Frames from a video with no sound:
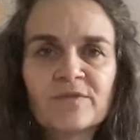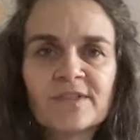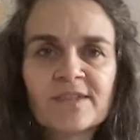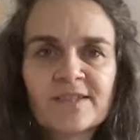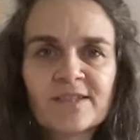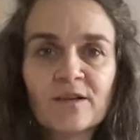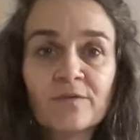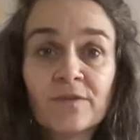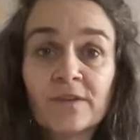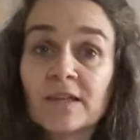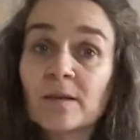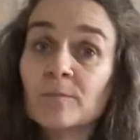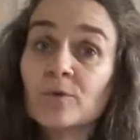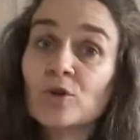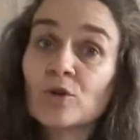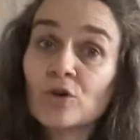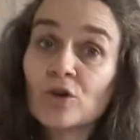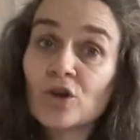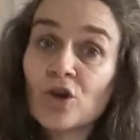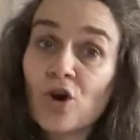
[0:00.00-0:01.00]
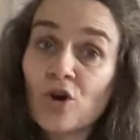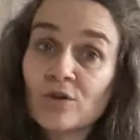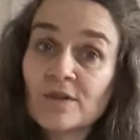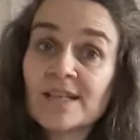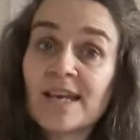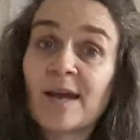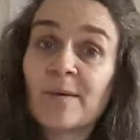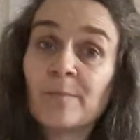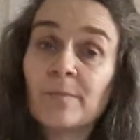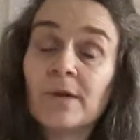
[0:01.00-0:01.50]
stuff in them. You can
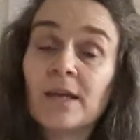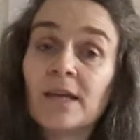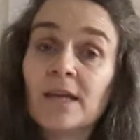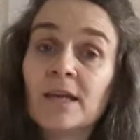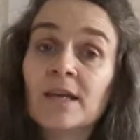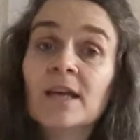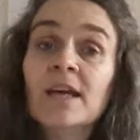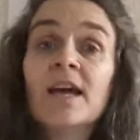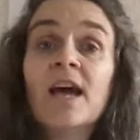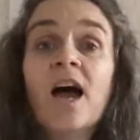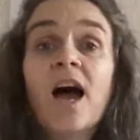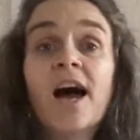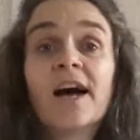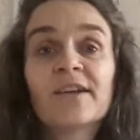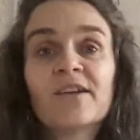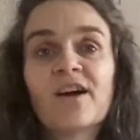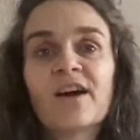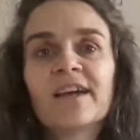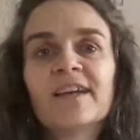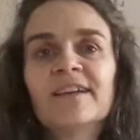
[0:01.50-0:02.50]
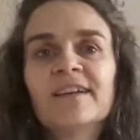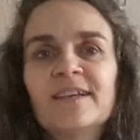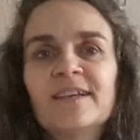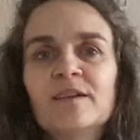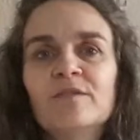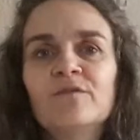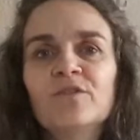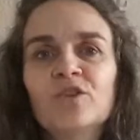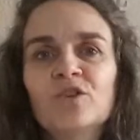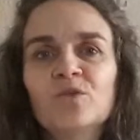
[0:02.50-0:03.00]
contact me and I
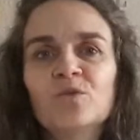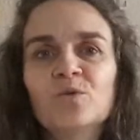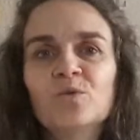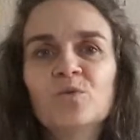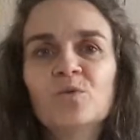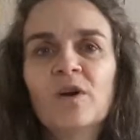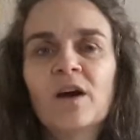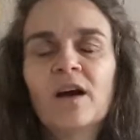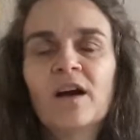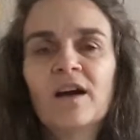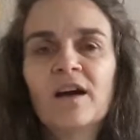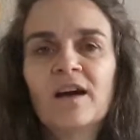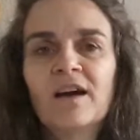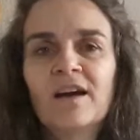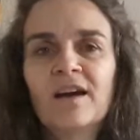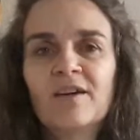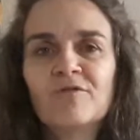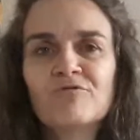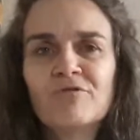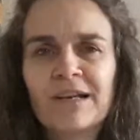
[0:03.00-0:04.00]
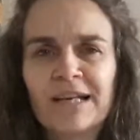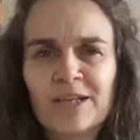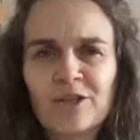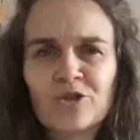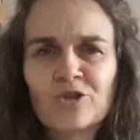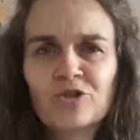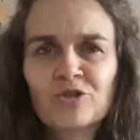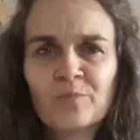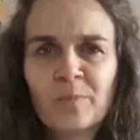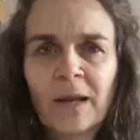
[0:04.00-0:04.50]
give you a really
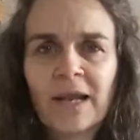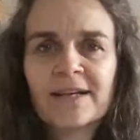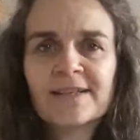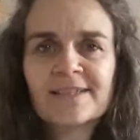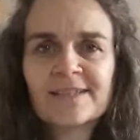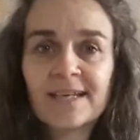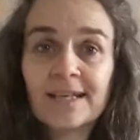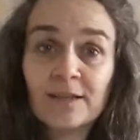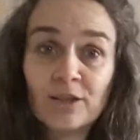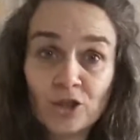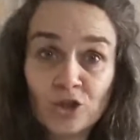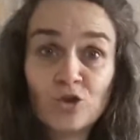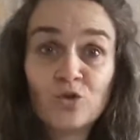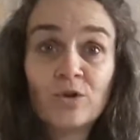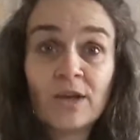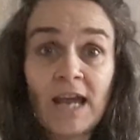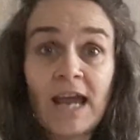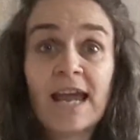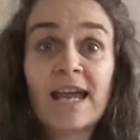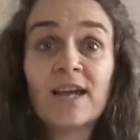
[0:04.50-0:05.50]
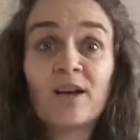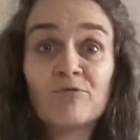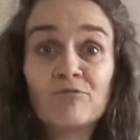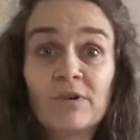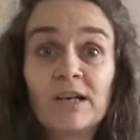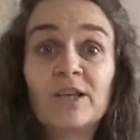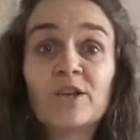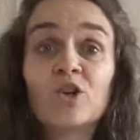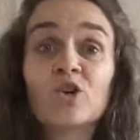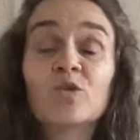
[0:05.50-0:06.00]
good place in the UK, a
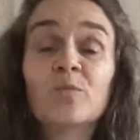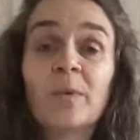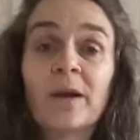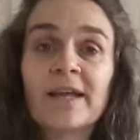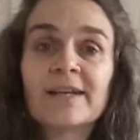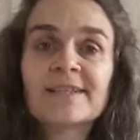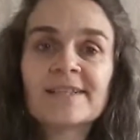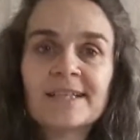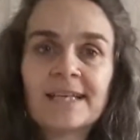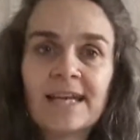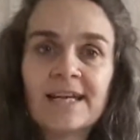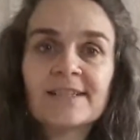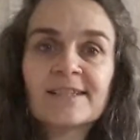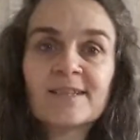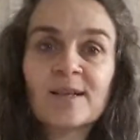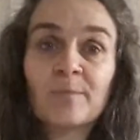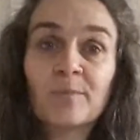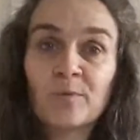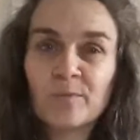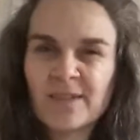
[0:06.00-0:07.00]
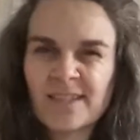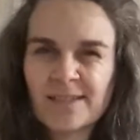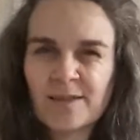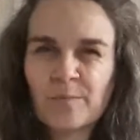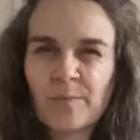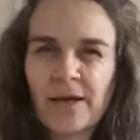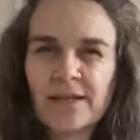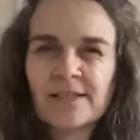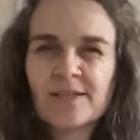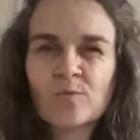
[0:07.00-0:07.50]
really good place to get supplements, the
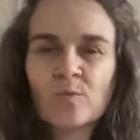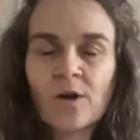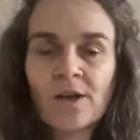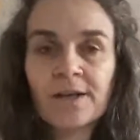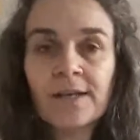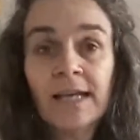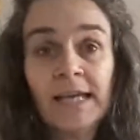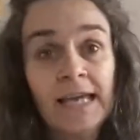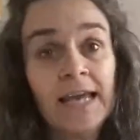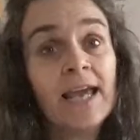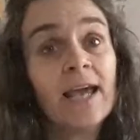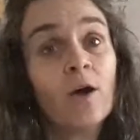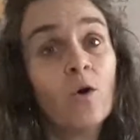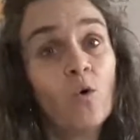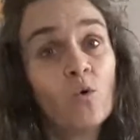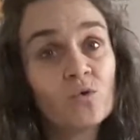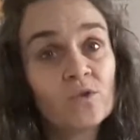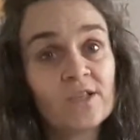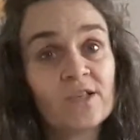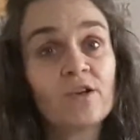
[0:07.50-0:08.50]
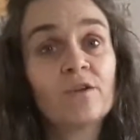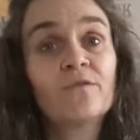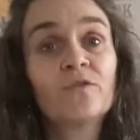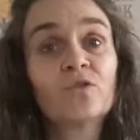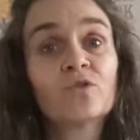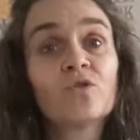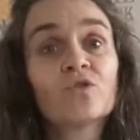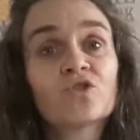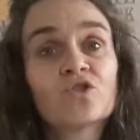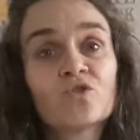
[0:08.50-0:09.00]
best one. Also, if
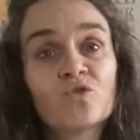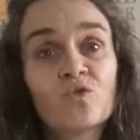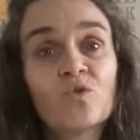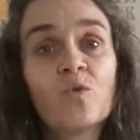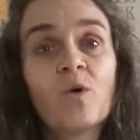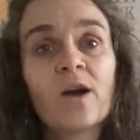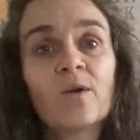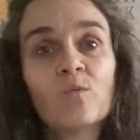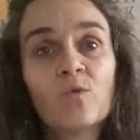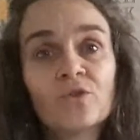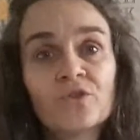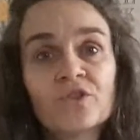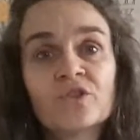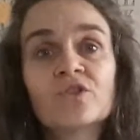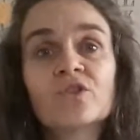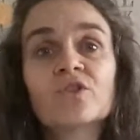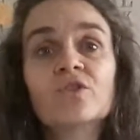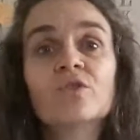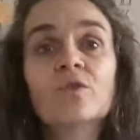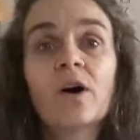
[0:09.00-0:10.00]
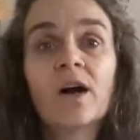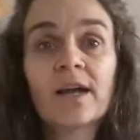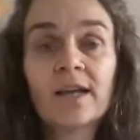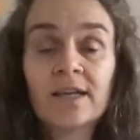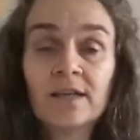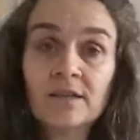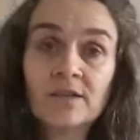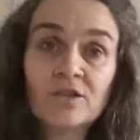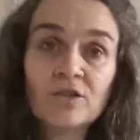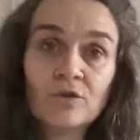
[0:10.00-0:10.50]
you're not sure quite what to do, I
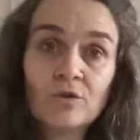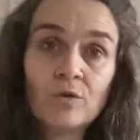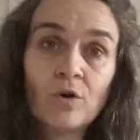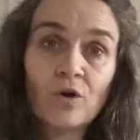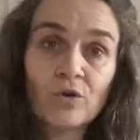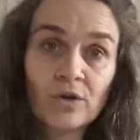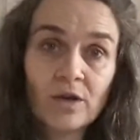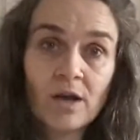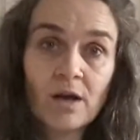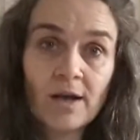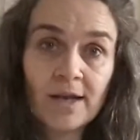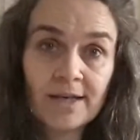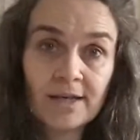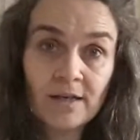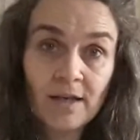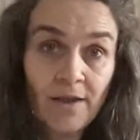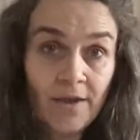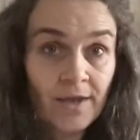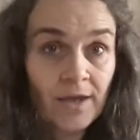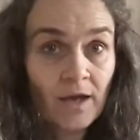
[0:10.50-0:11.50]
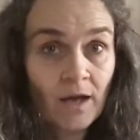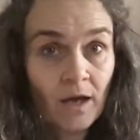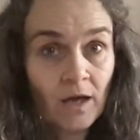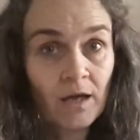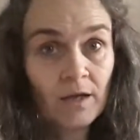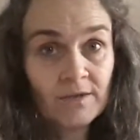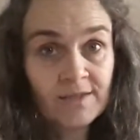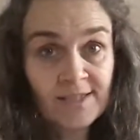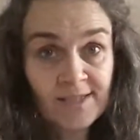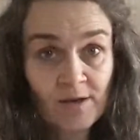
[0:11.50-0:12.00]
can do online
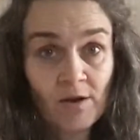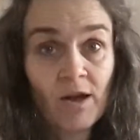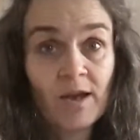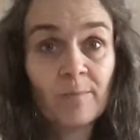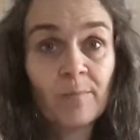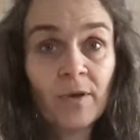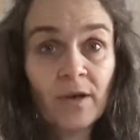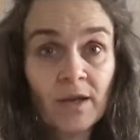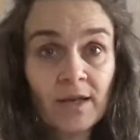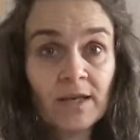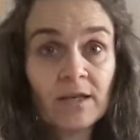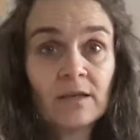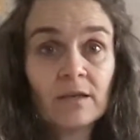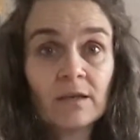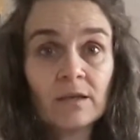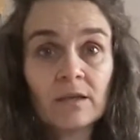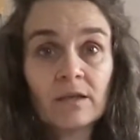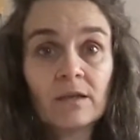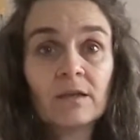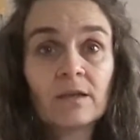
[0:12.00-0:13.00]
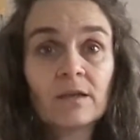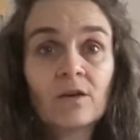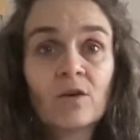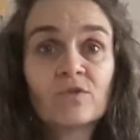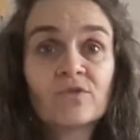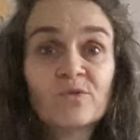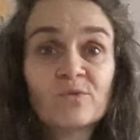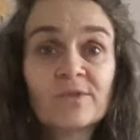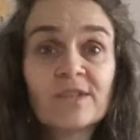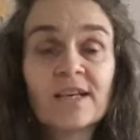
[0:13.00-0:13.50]
Skype-like
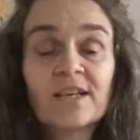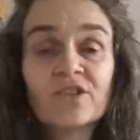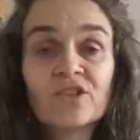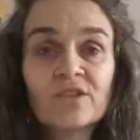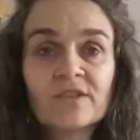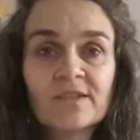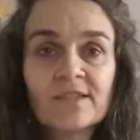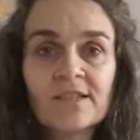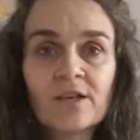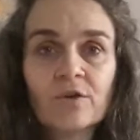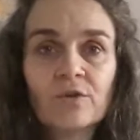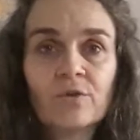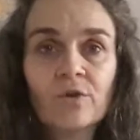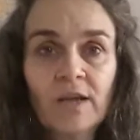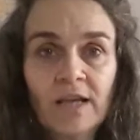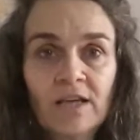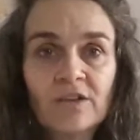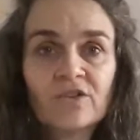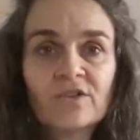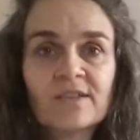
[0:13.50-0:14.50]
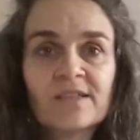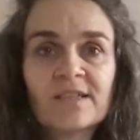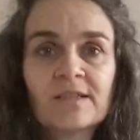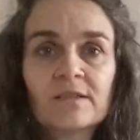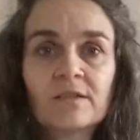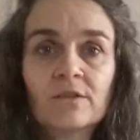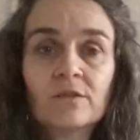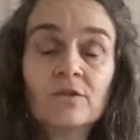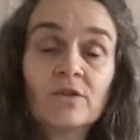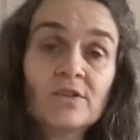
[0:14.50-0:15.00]
consultations. So
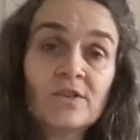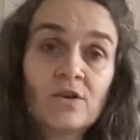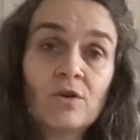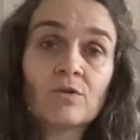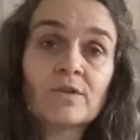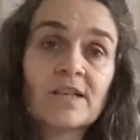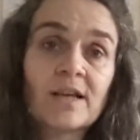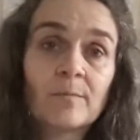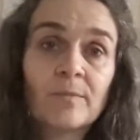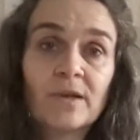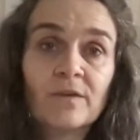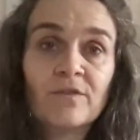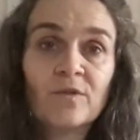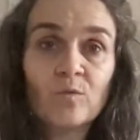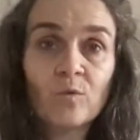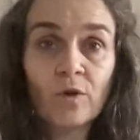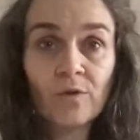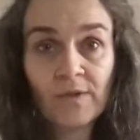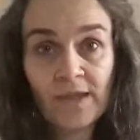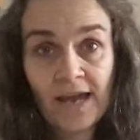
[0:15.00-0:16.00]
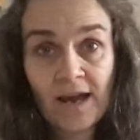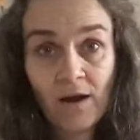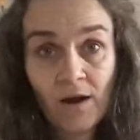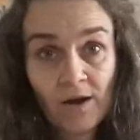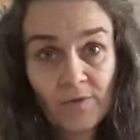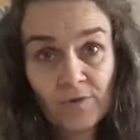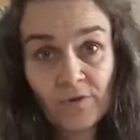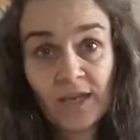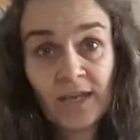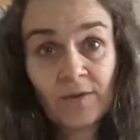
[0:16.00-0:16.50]
just contact me if you want that,
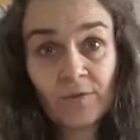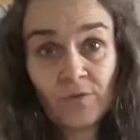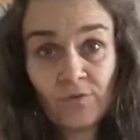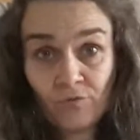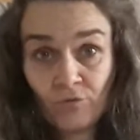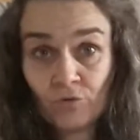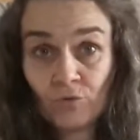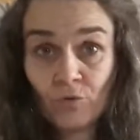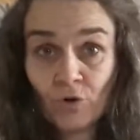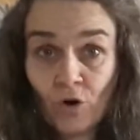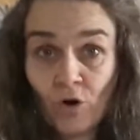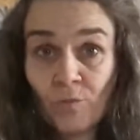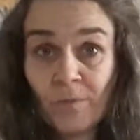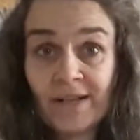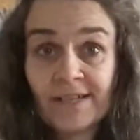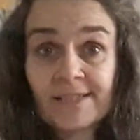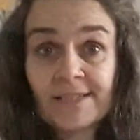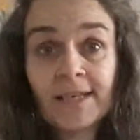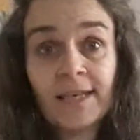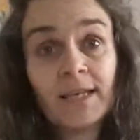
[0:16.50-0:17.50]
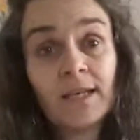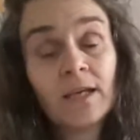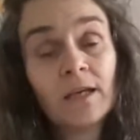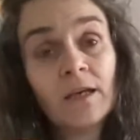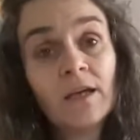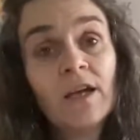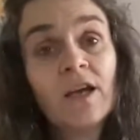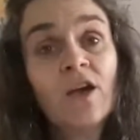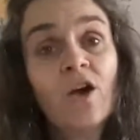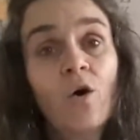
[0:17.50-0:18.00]
either through comments
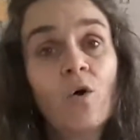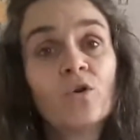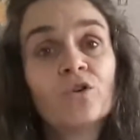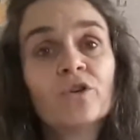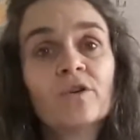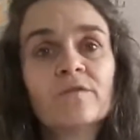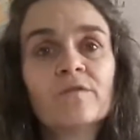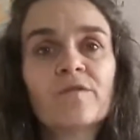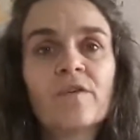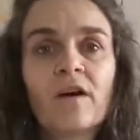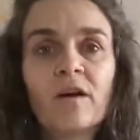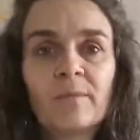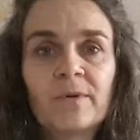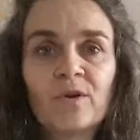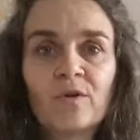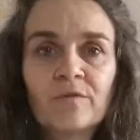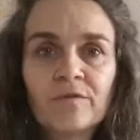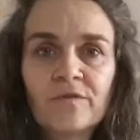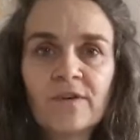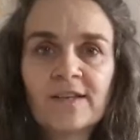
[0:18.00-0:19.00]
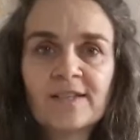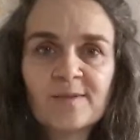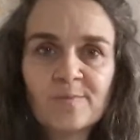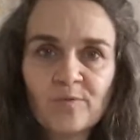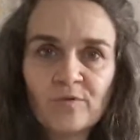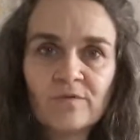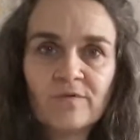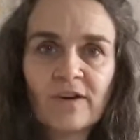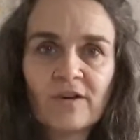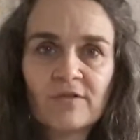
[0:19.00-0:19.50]
here, or you can find me on
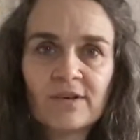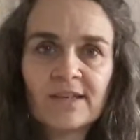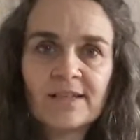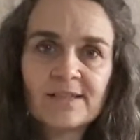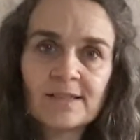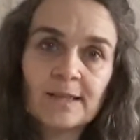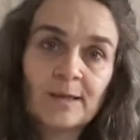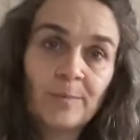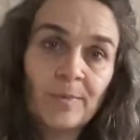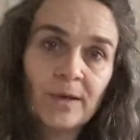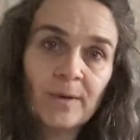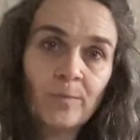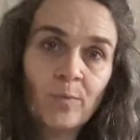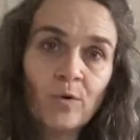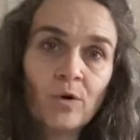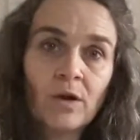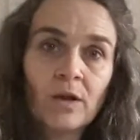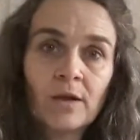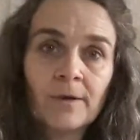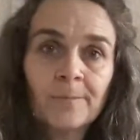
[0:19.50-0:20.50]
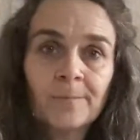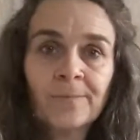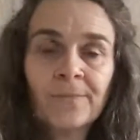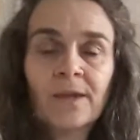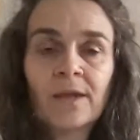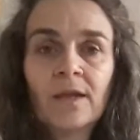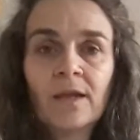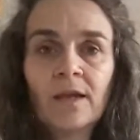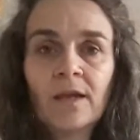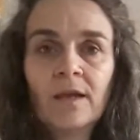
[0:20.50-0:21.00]
Facebook very easily, Pip Waller,
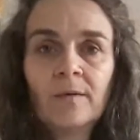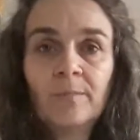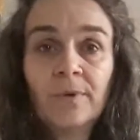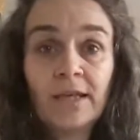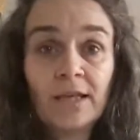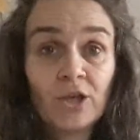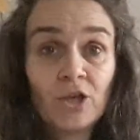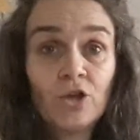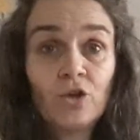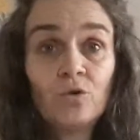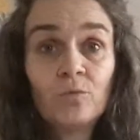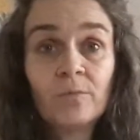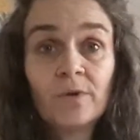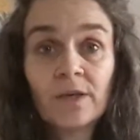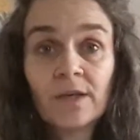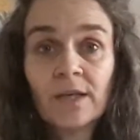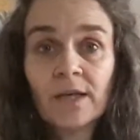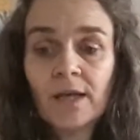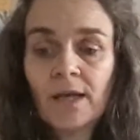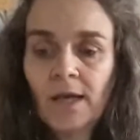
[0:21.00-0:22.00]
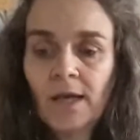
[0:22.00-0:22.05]
Being Human.